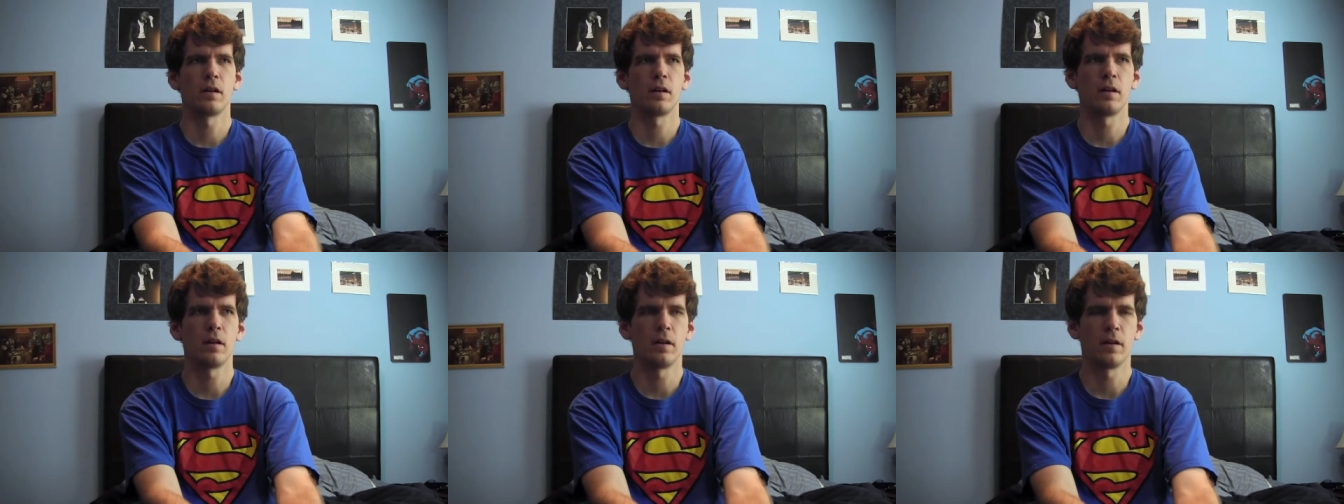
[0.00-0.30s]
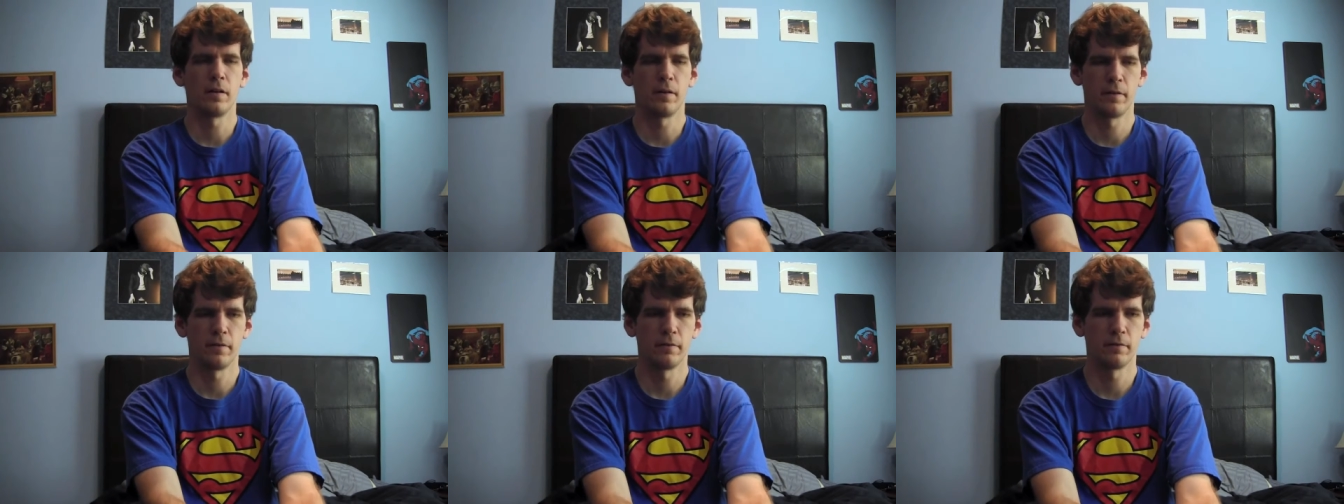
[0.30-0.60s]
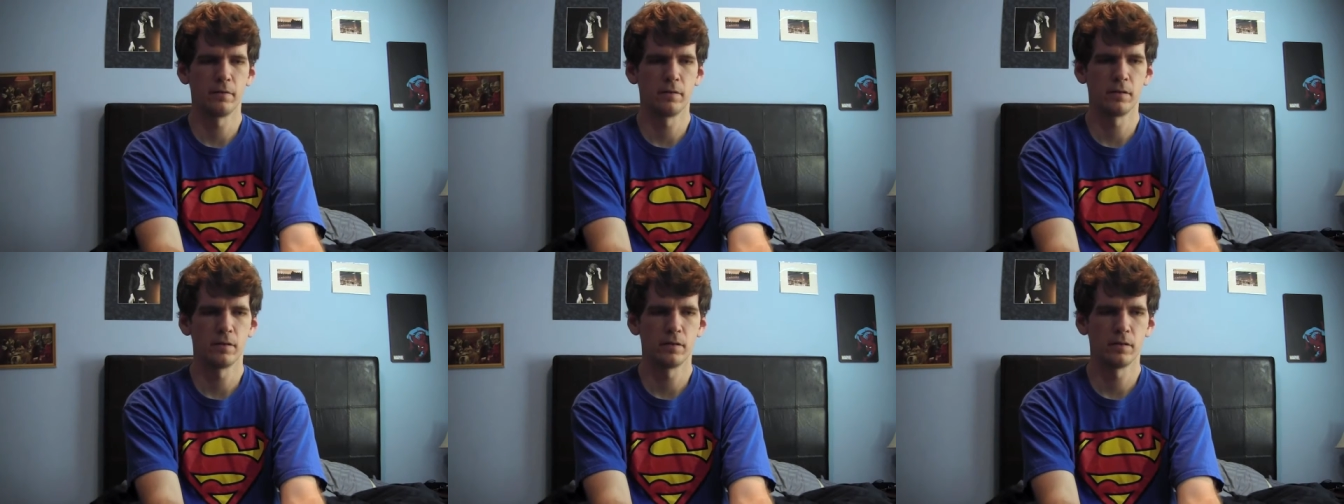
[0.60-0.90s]
uh,
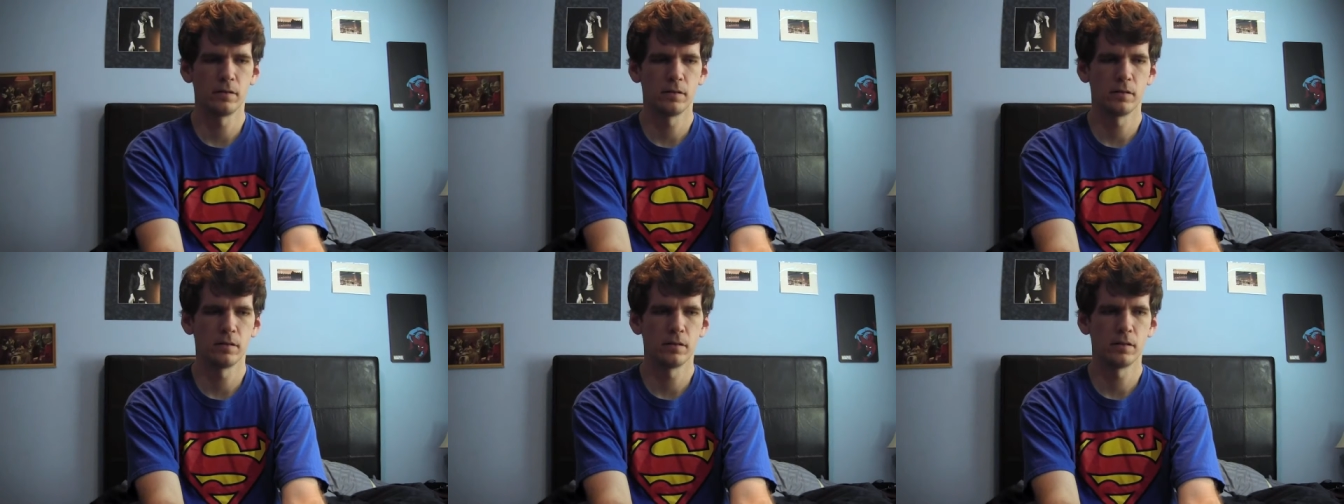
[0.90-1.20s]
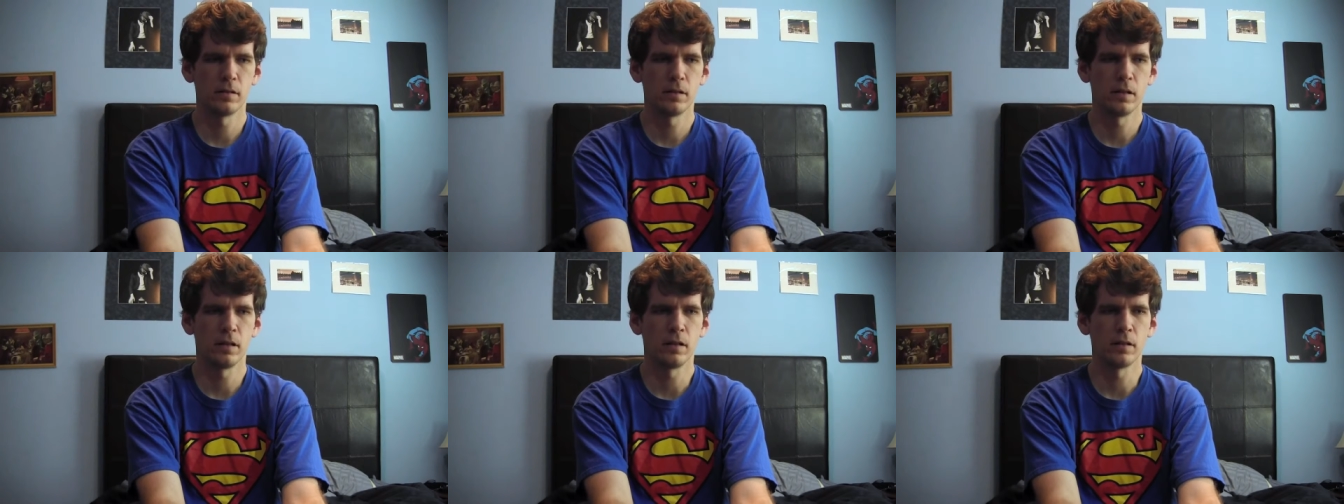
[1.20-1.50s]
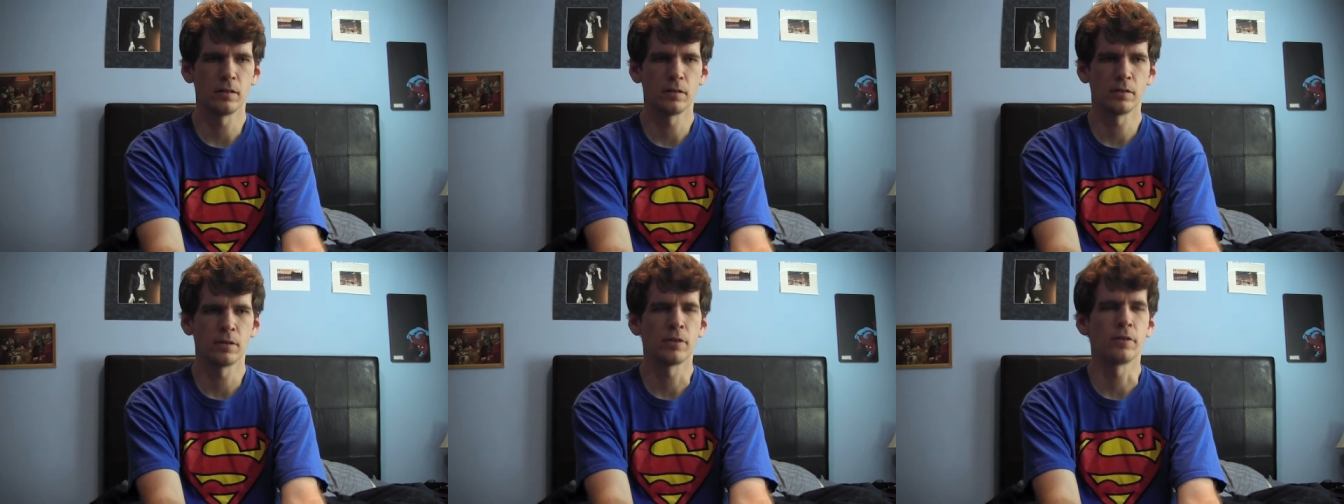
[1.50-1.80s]

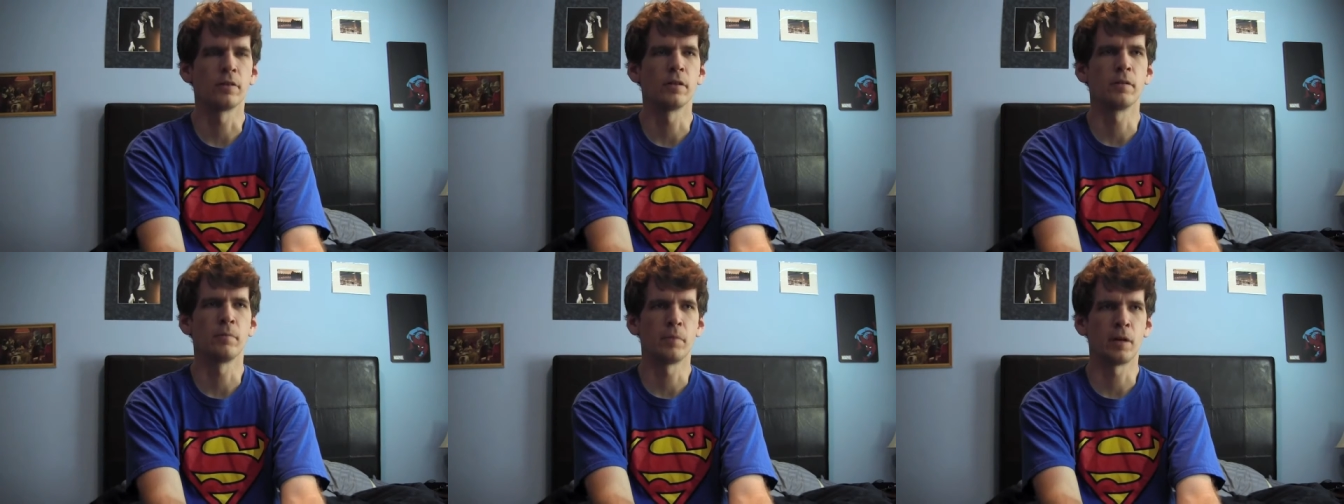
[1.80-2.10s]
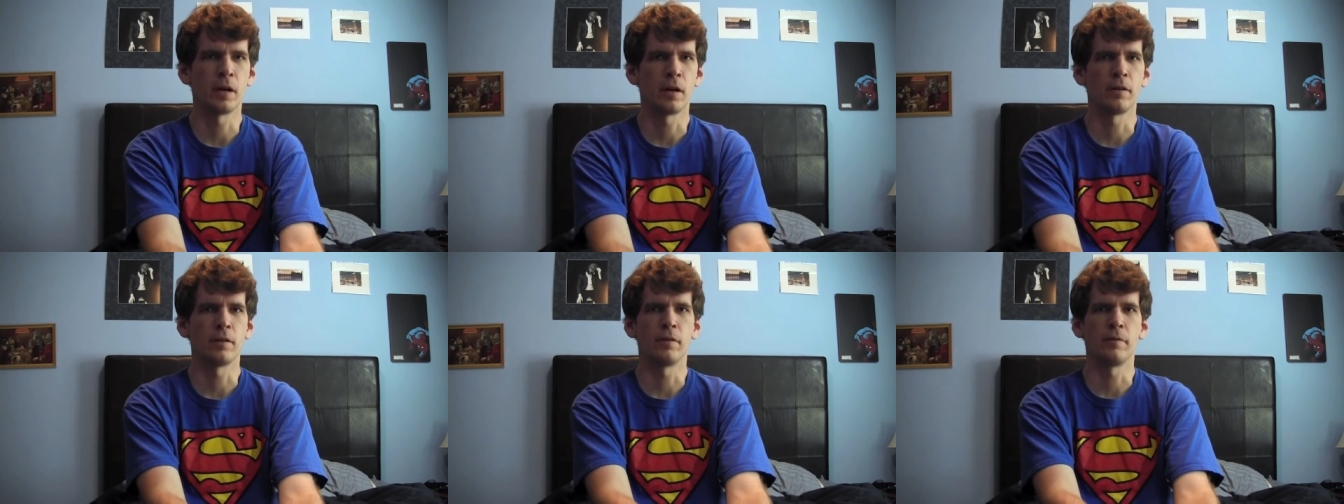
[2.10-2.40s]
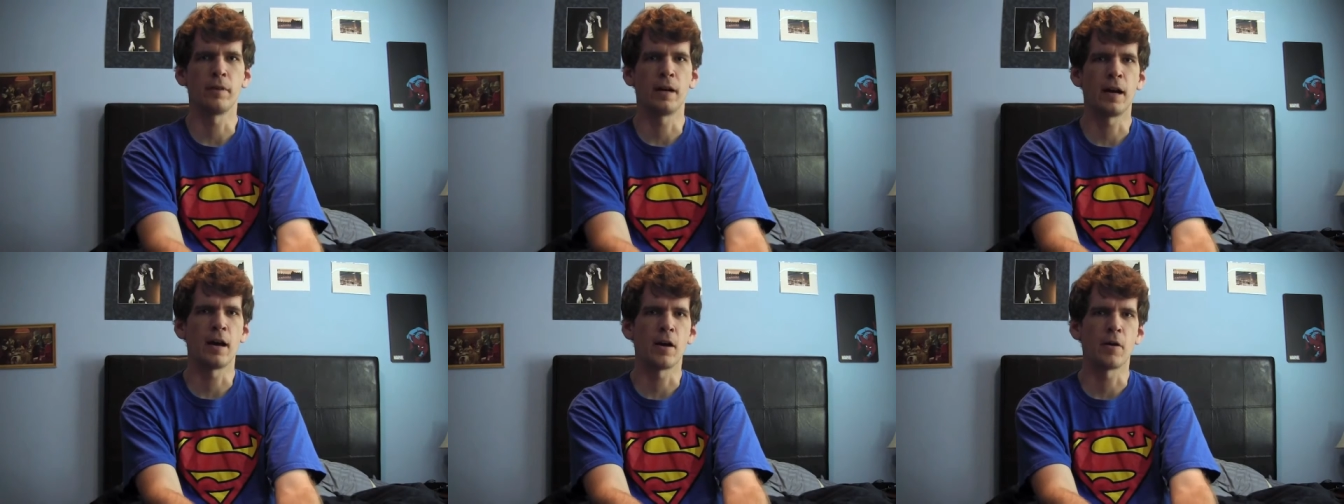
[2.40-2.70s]
a certain amount
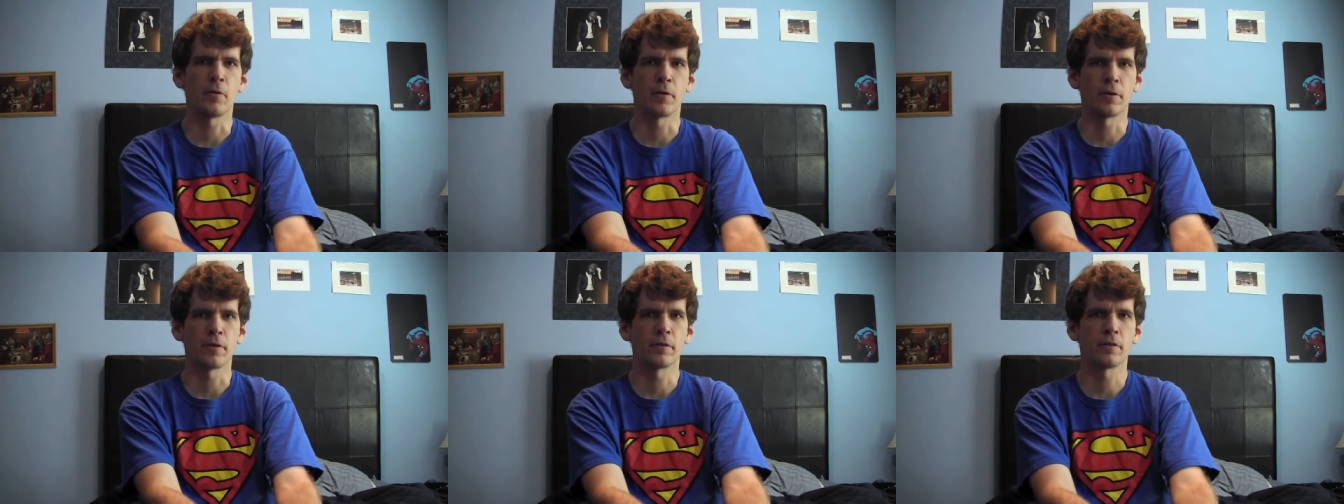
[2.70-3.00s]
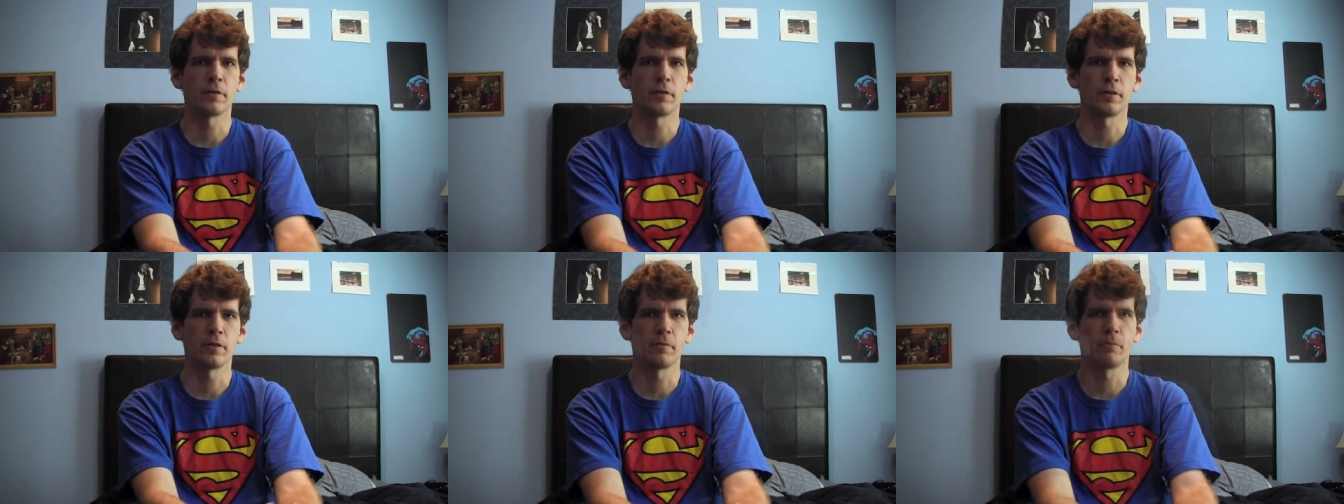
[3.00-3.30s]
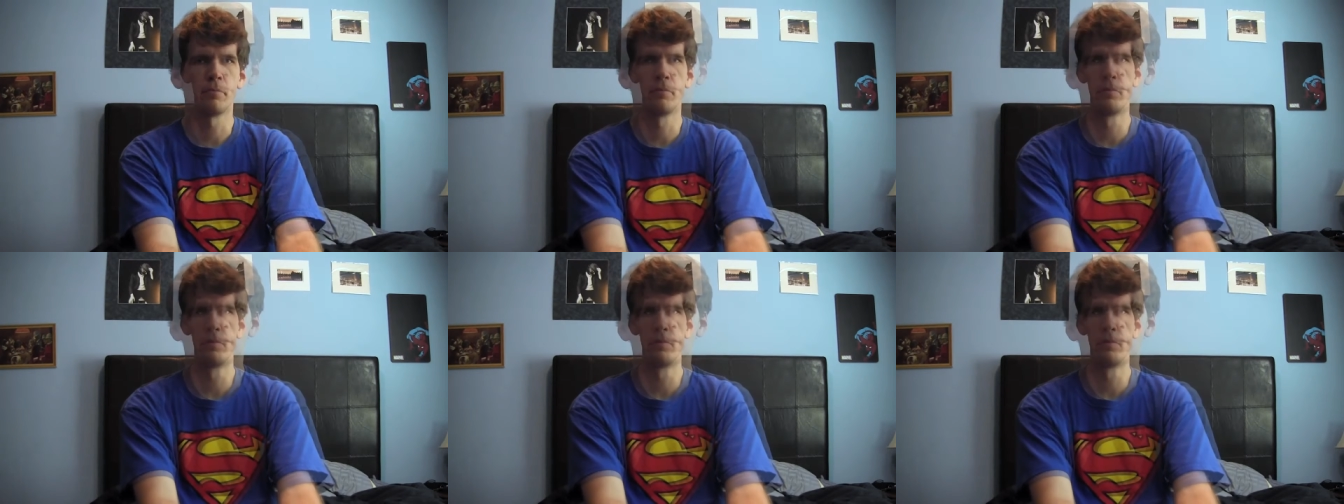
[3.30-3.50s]
of hours.